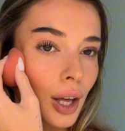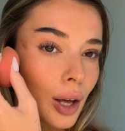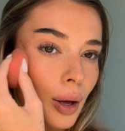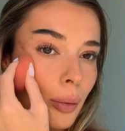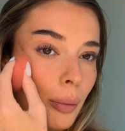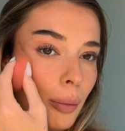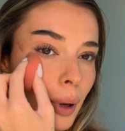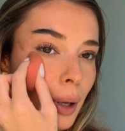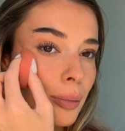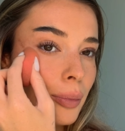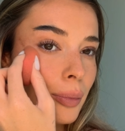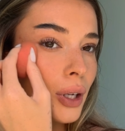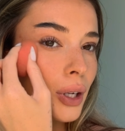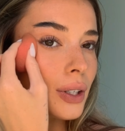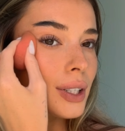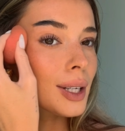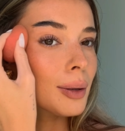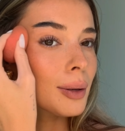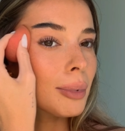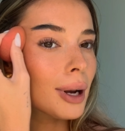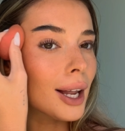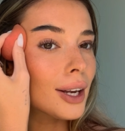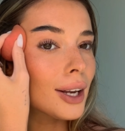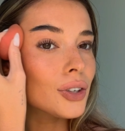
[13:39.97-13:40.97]
my beauty
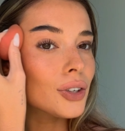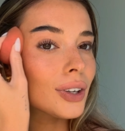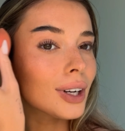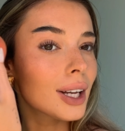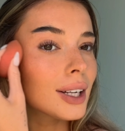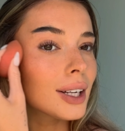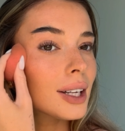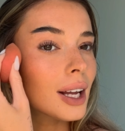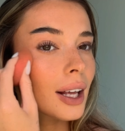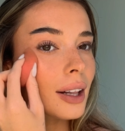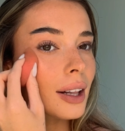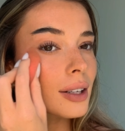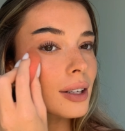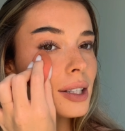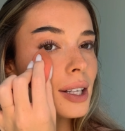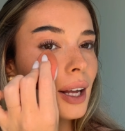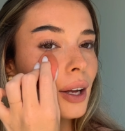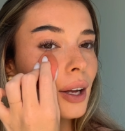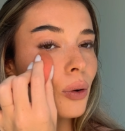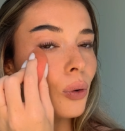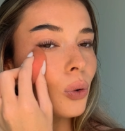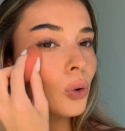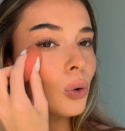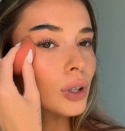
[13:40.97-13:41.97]
blender, and I take this
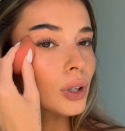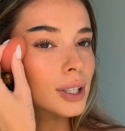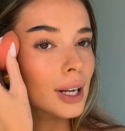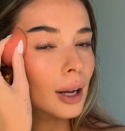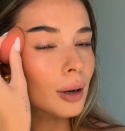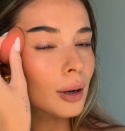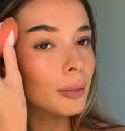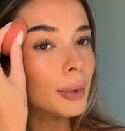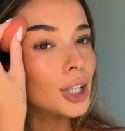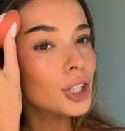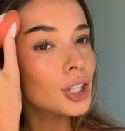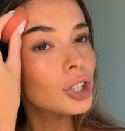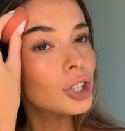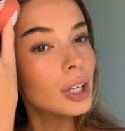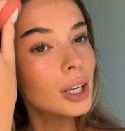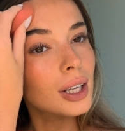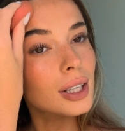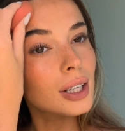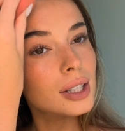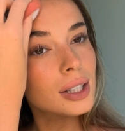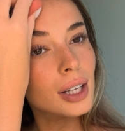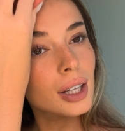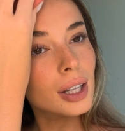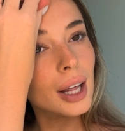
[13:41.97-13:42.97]
like all down my
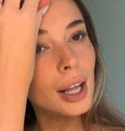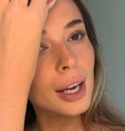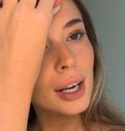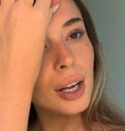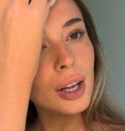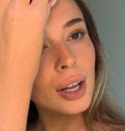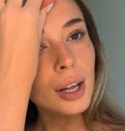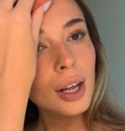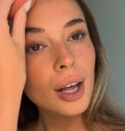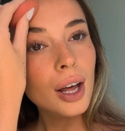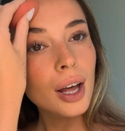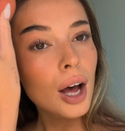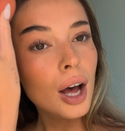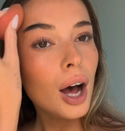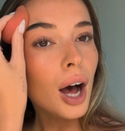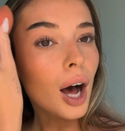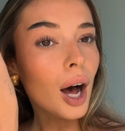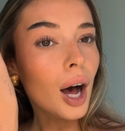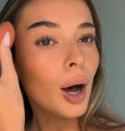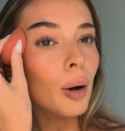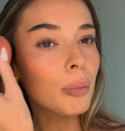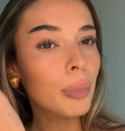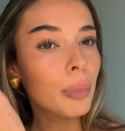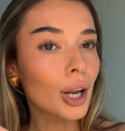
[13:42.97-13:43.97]
cheeks and then
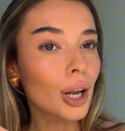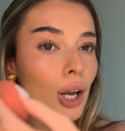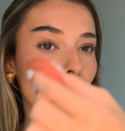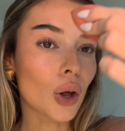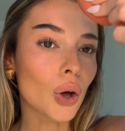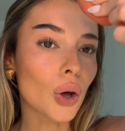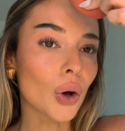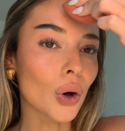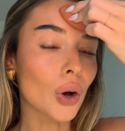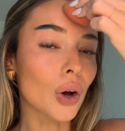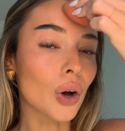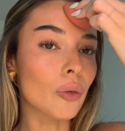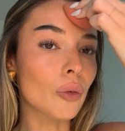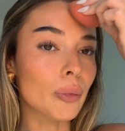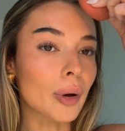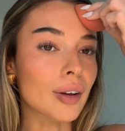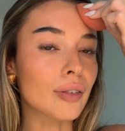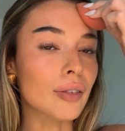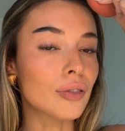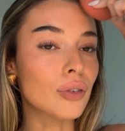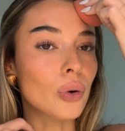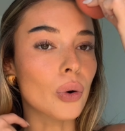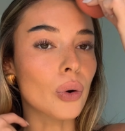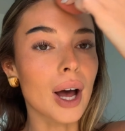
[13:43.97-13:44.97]
up along my
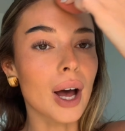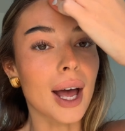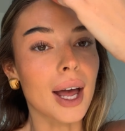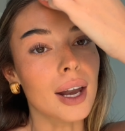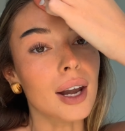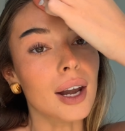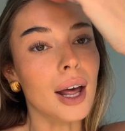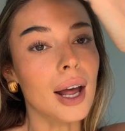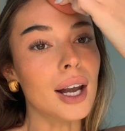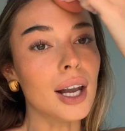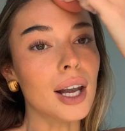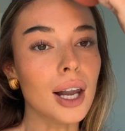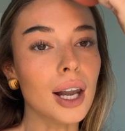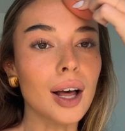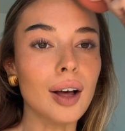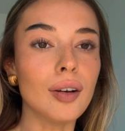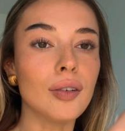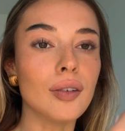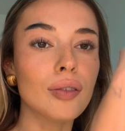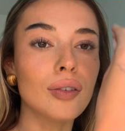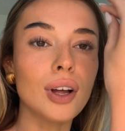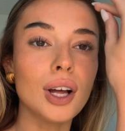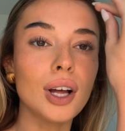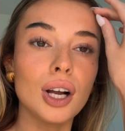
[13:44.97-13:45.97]
forehead. I
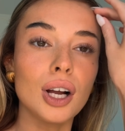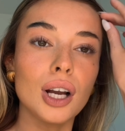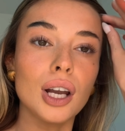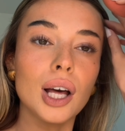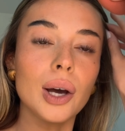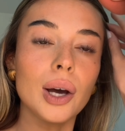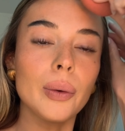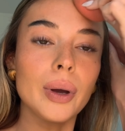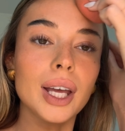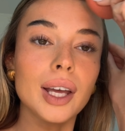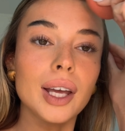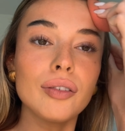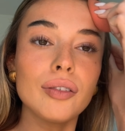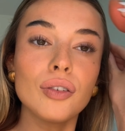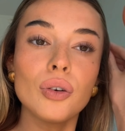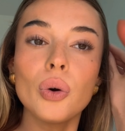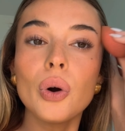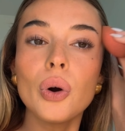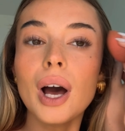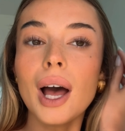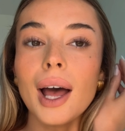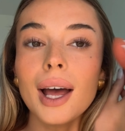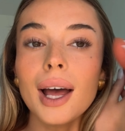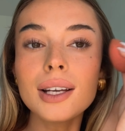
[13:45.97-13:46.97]
love a glowy
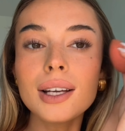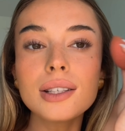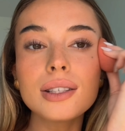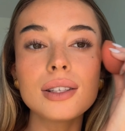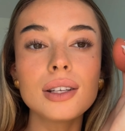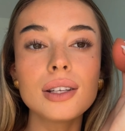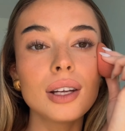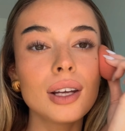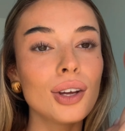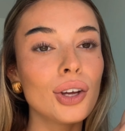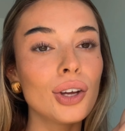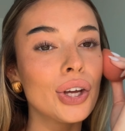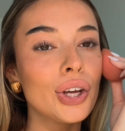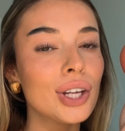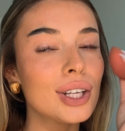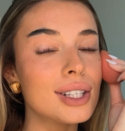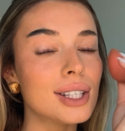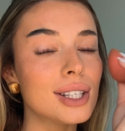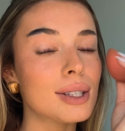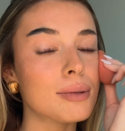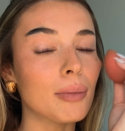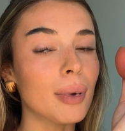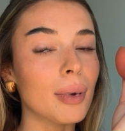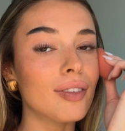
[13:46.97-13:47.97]
forehead.
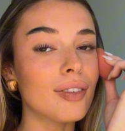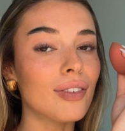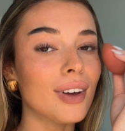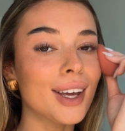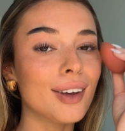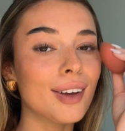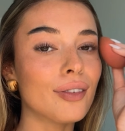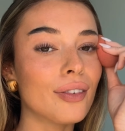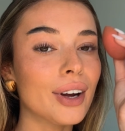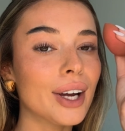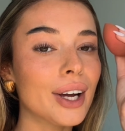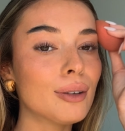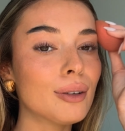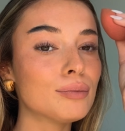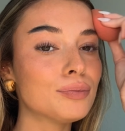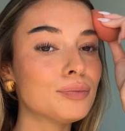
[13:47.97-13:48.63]
It's my favorite.